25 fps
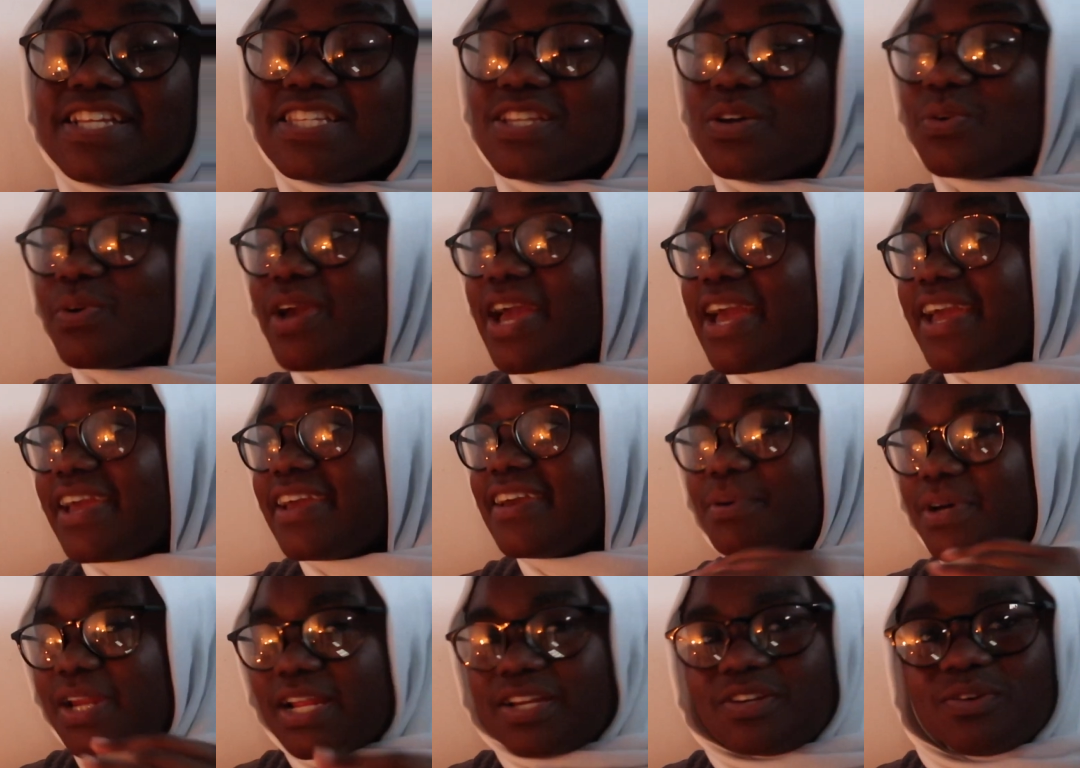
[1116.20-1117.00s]
is okay,
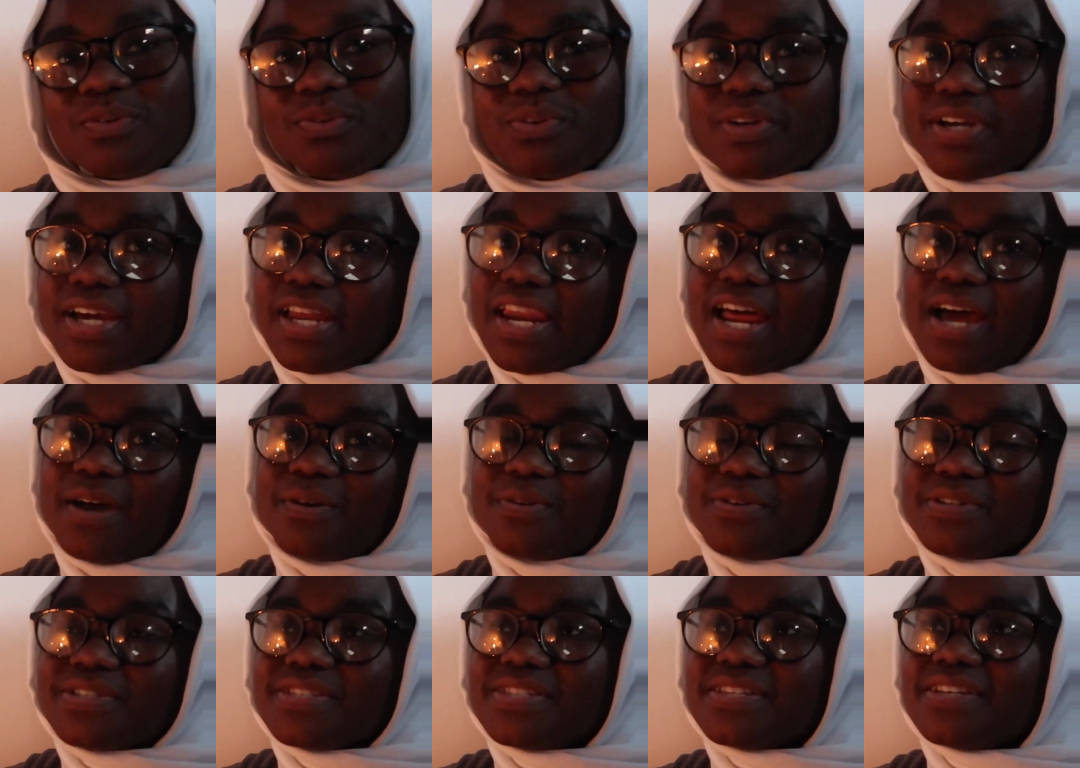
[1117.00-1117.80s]
but I don't look at
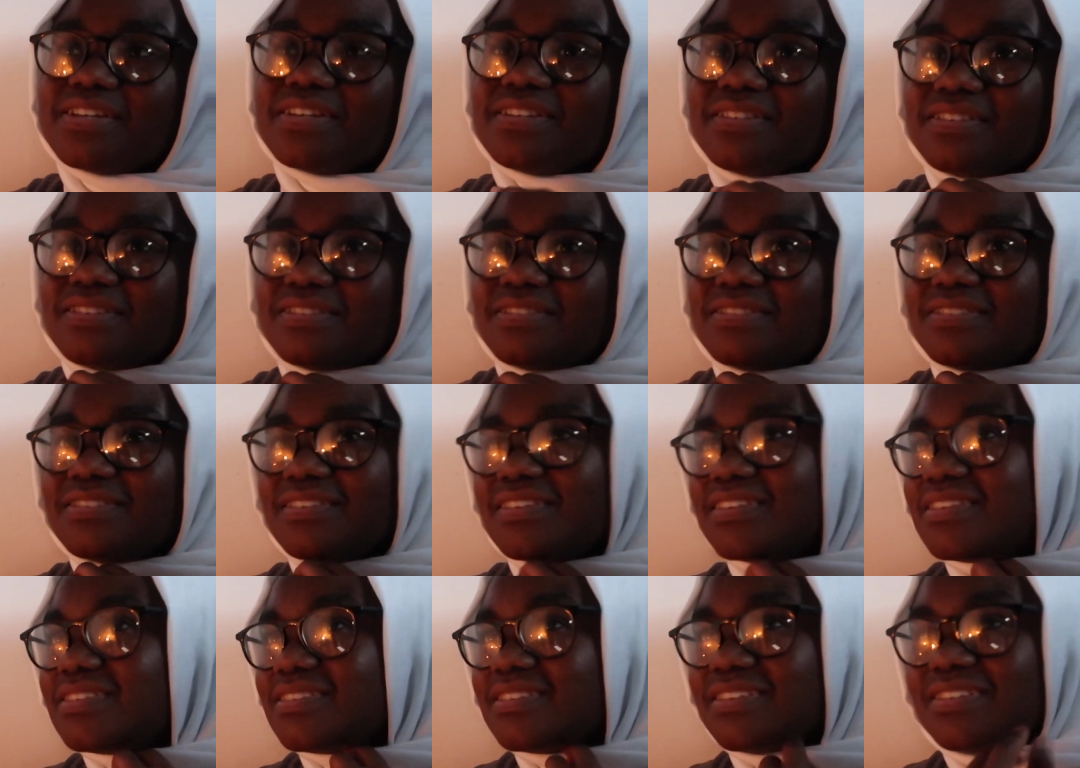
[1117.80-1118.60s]
hours.
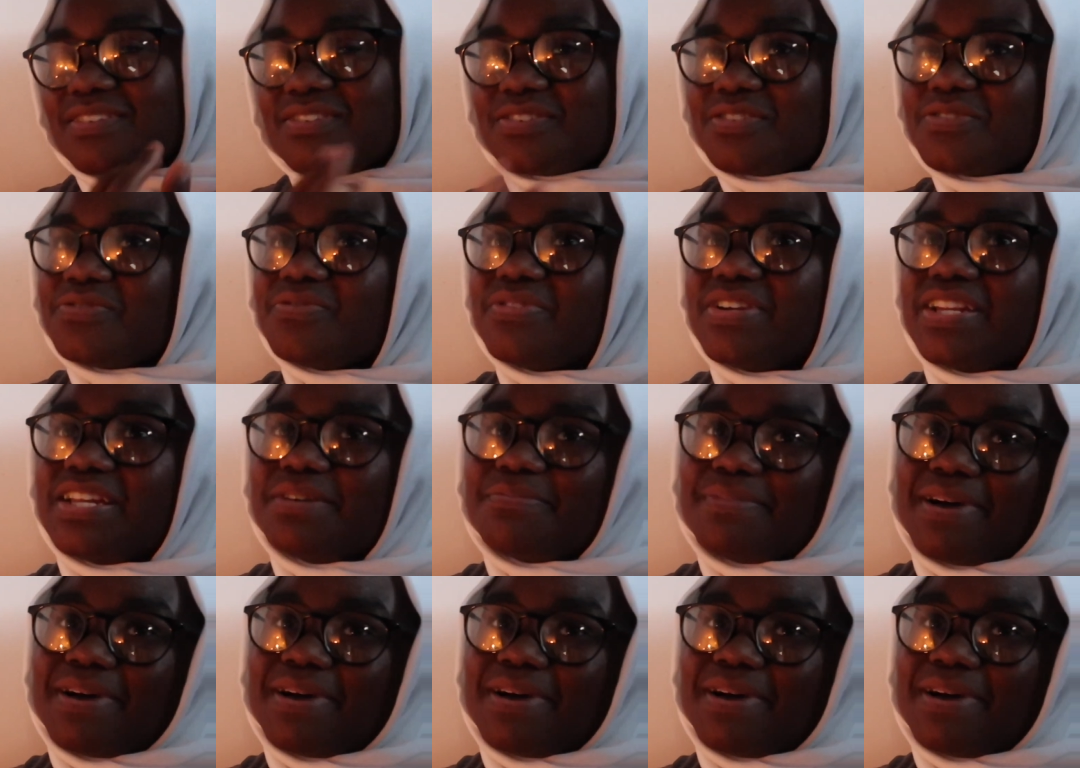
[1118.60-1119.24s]
It doesn't really